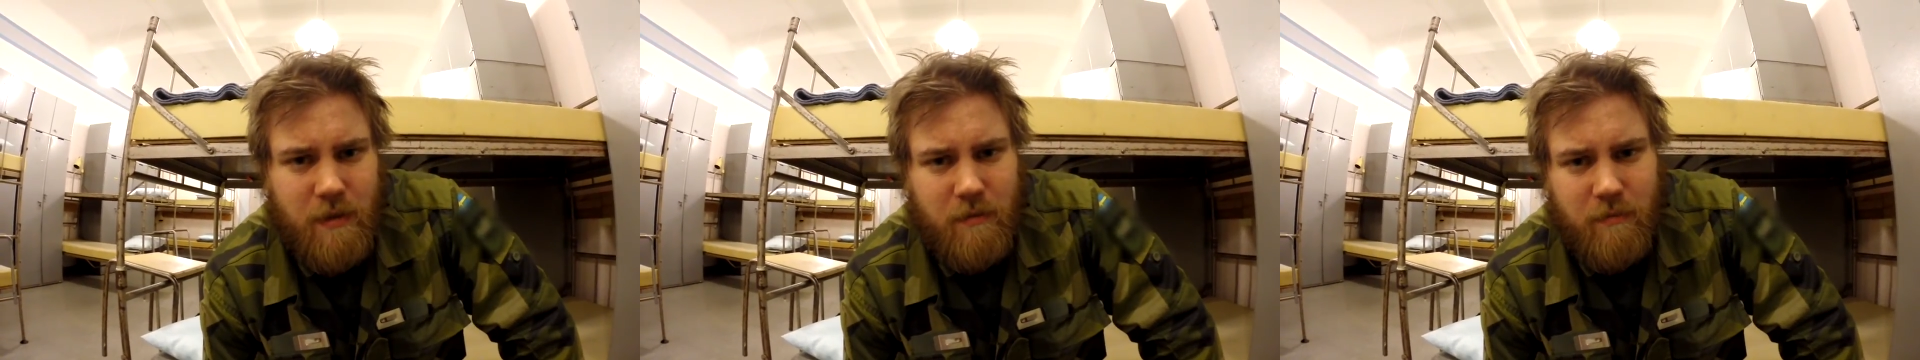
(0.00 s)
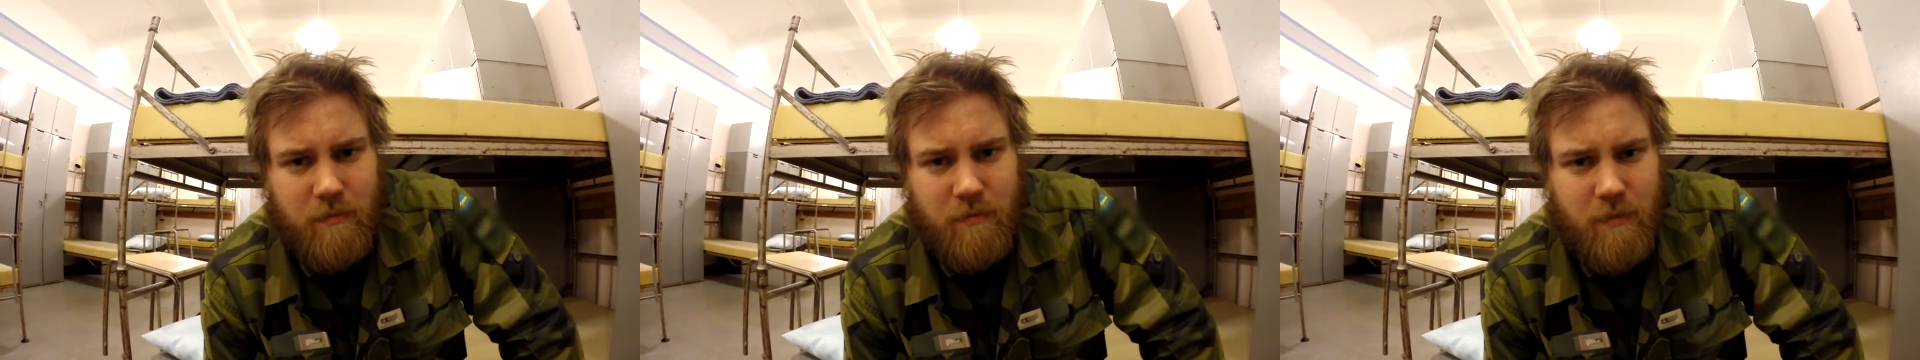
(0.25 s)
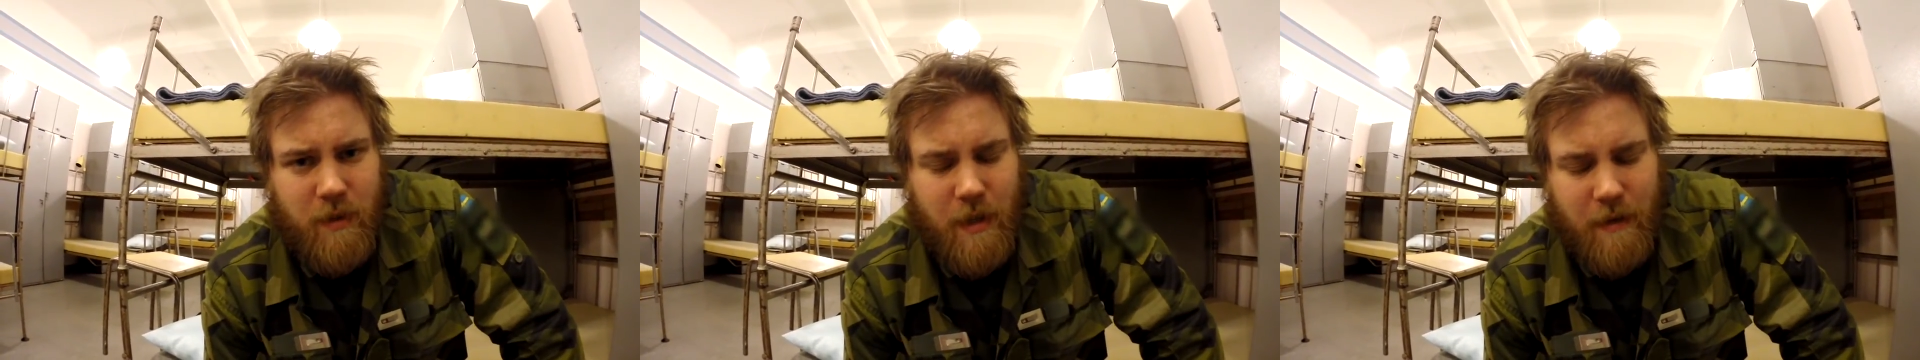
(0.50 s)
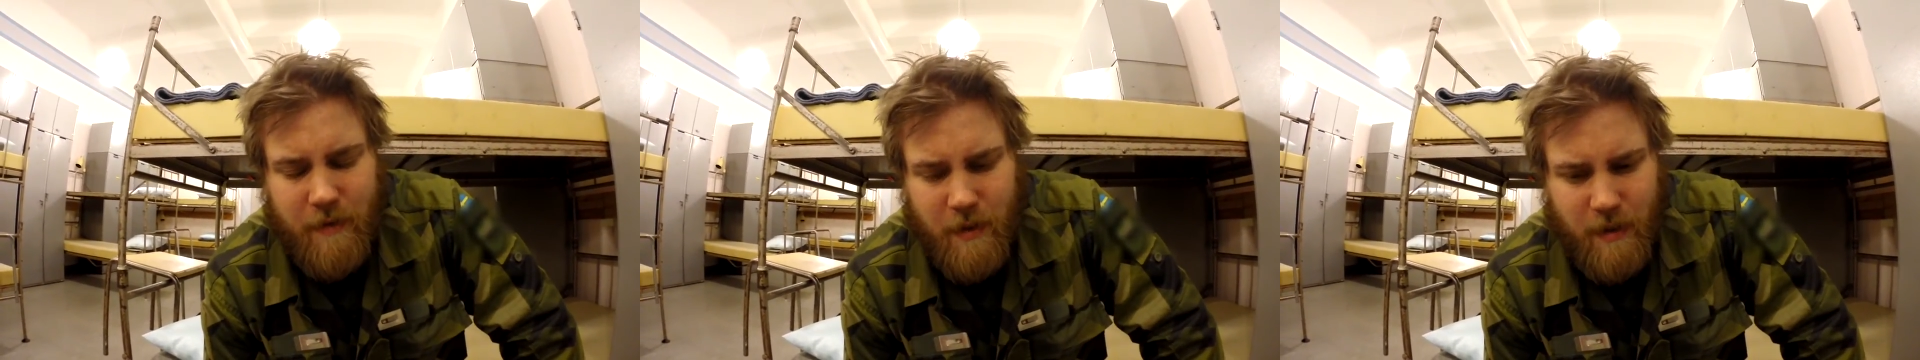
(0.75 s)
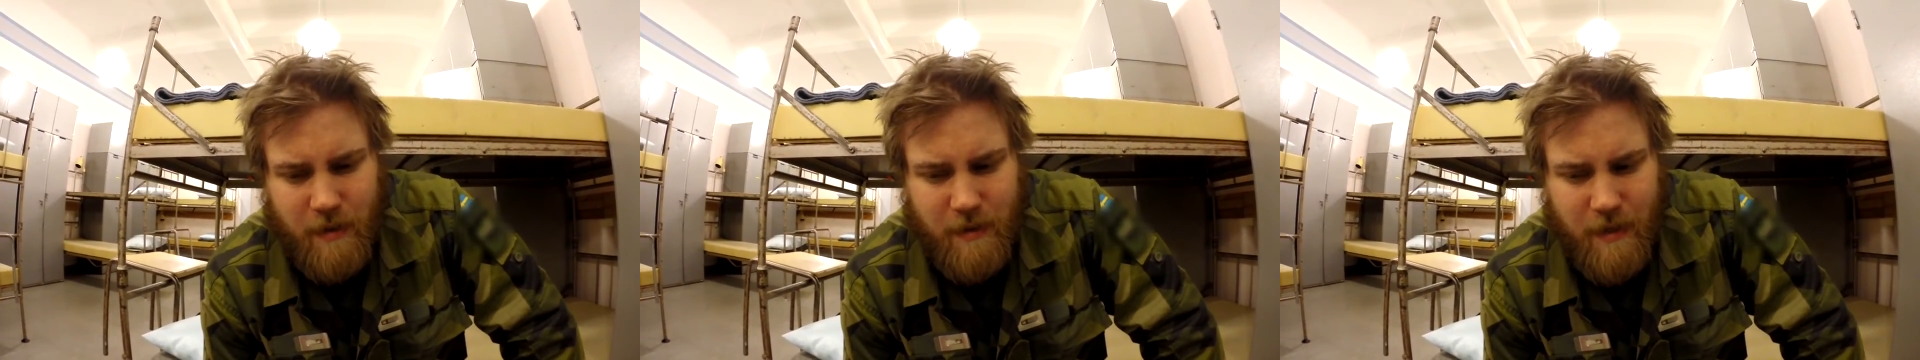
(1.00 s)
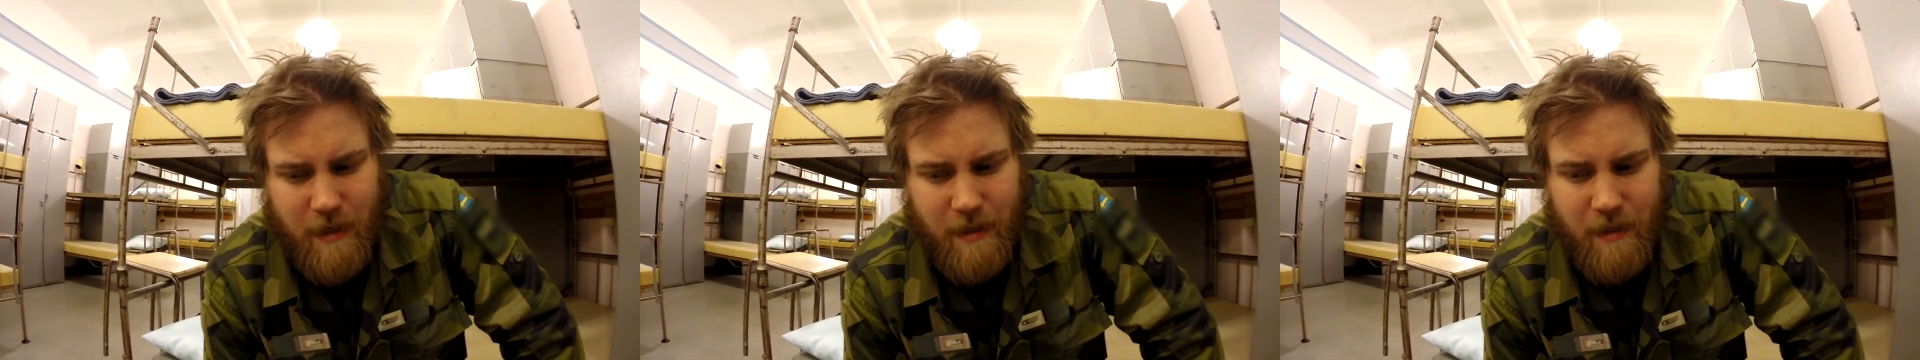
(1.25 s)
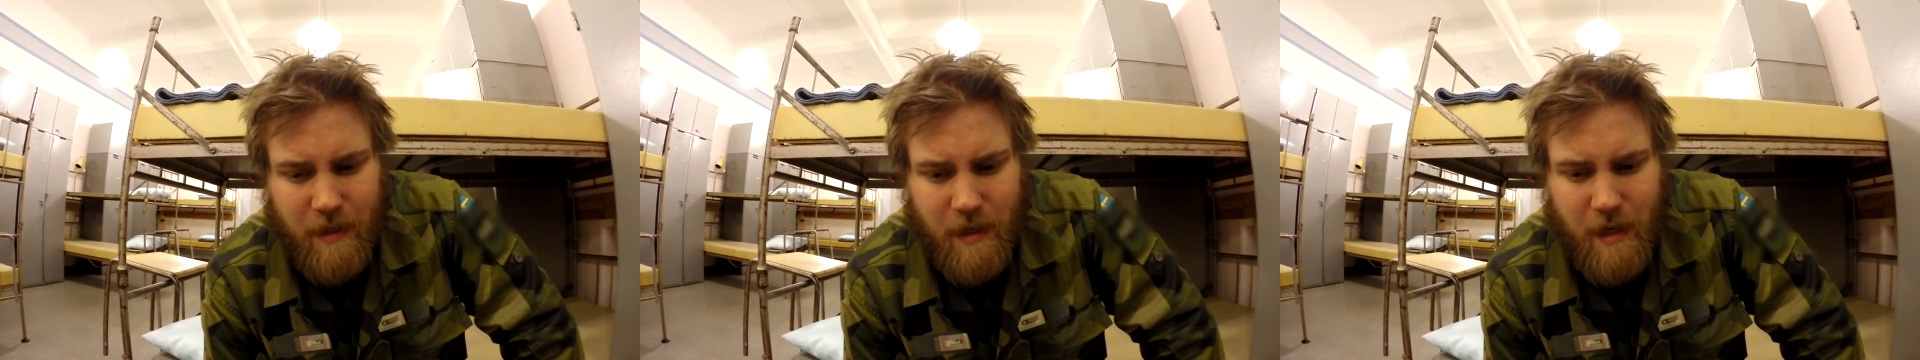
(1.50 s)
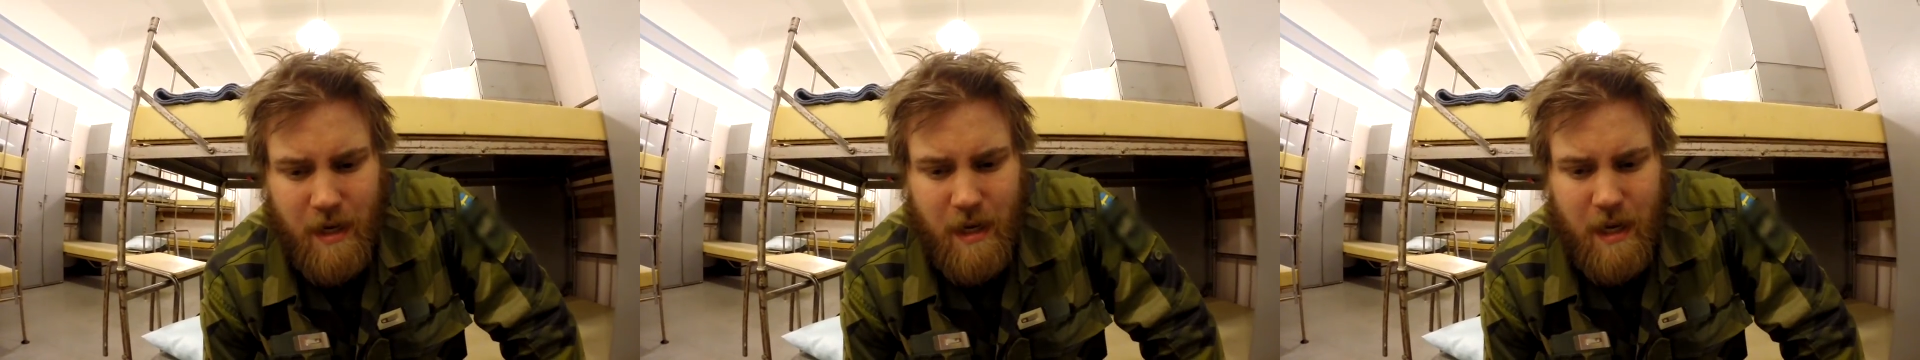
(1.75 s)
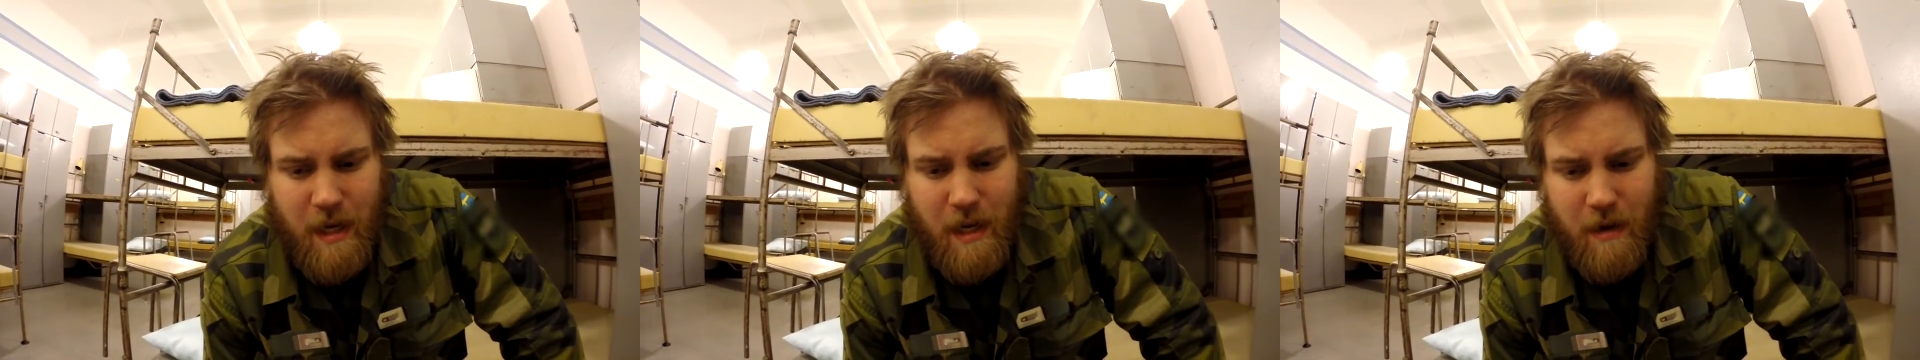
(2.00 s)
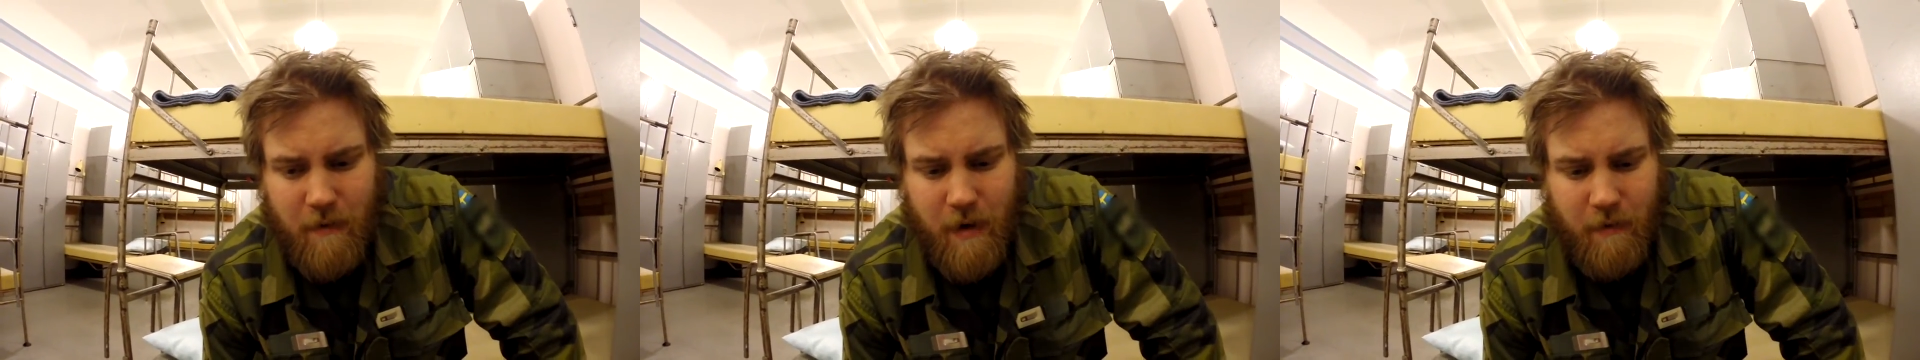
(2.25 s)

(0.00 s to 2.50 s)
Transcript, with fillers: you, you have to understand even